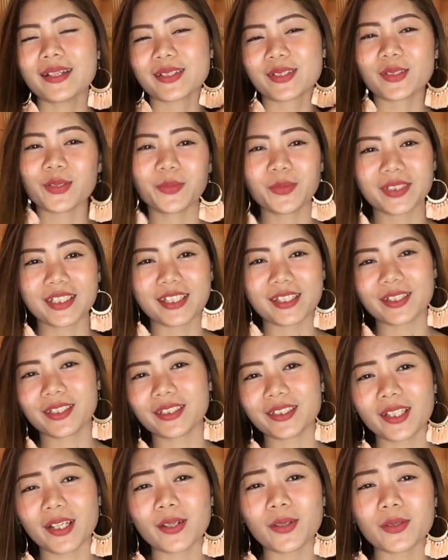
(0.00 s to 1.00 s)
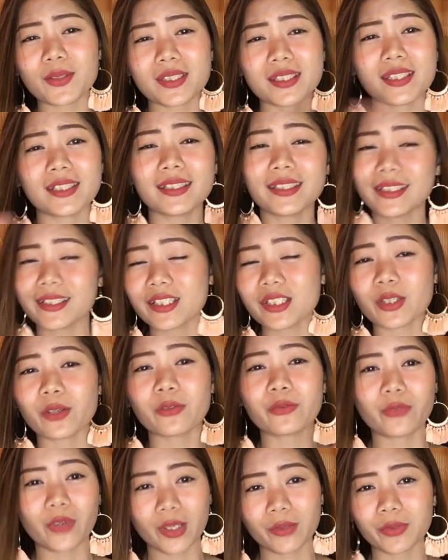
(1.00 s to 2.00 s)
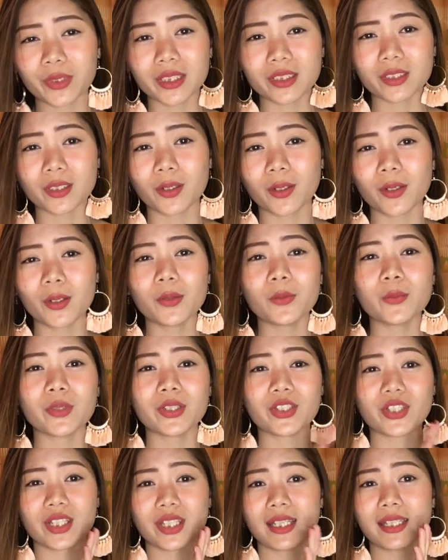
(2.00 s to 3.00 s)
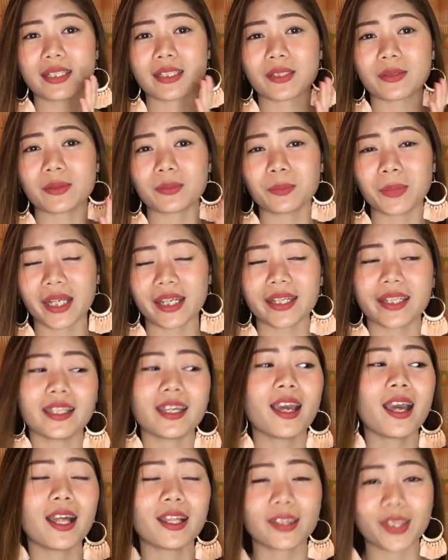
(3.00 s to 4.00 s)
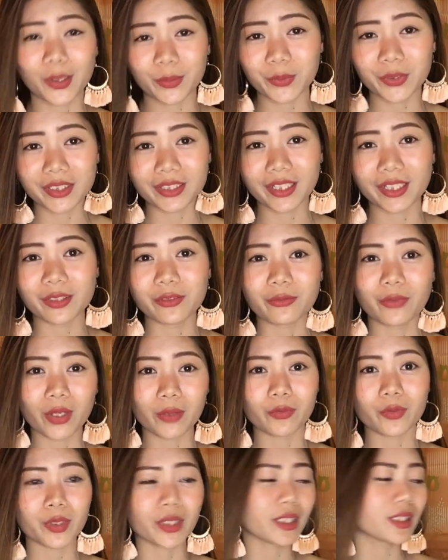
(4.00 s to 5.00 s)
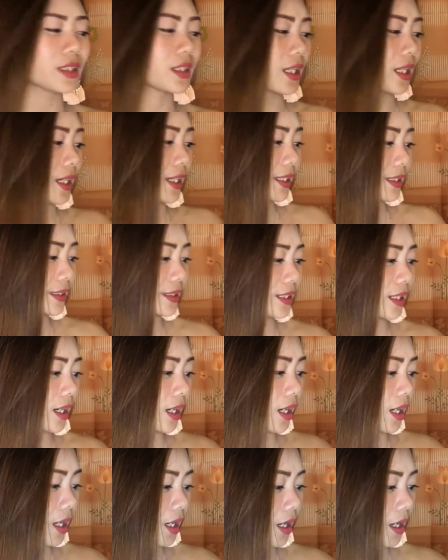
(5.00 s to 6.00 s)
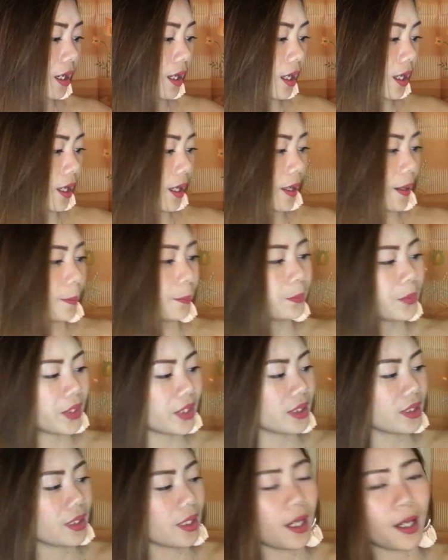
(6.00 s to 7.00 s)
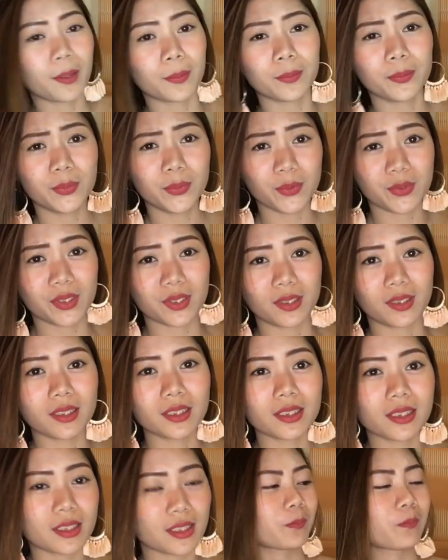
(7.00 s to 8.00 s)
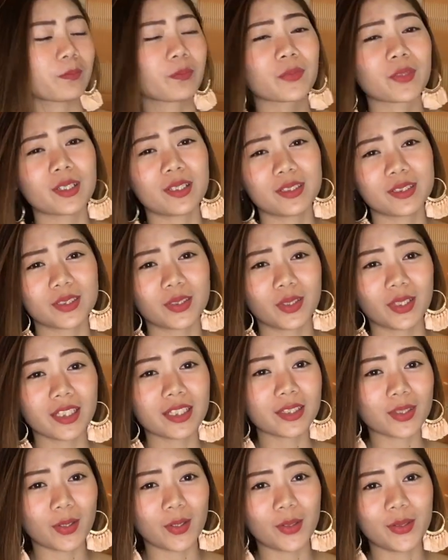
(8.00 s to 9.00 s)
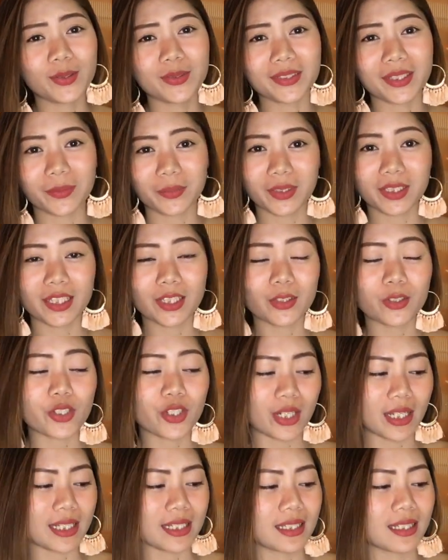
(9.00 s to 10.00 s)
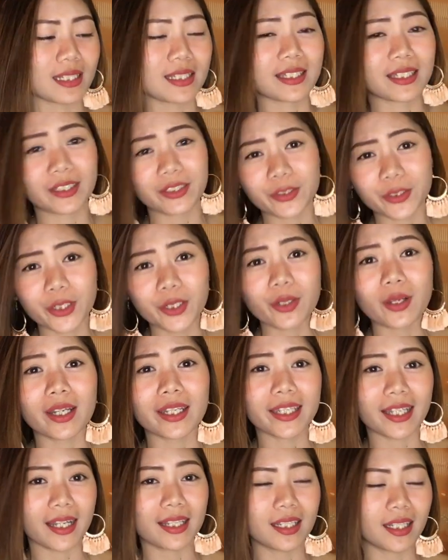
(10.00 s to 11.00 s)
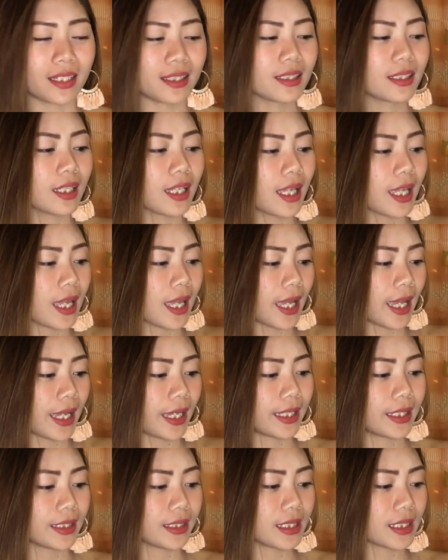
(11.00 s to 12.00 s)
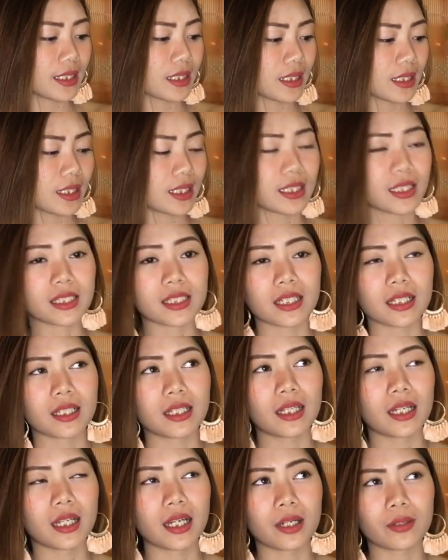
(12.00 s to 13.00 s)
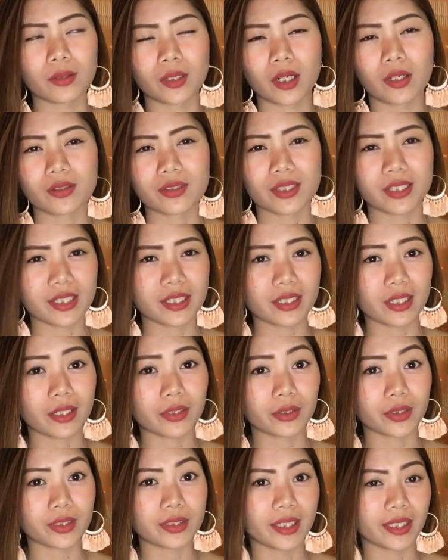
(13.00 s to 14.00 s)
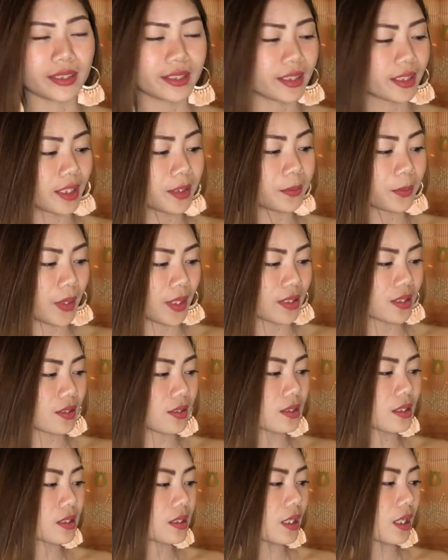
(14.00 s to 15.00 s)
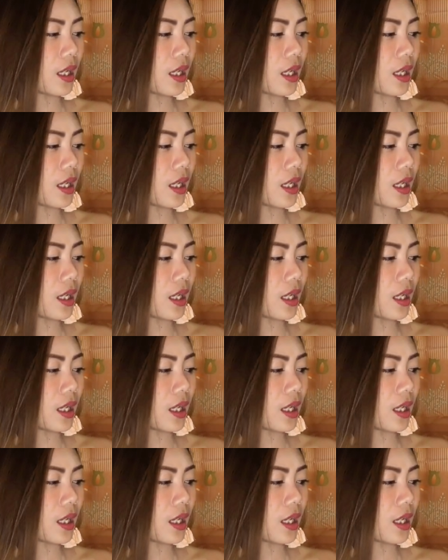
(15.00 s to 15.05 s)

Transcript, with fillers: So magsa-start ako sa least favorite ko, which is my number ten favorite, the Bean Boozled. So ito, nabili ko siya sa Centro Ayala, and this is around six hundred ninety-nine pesos.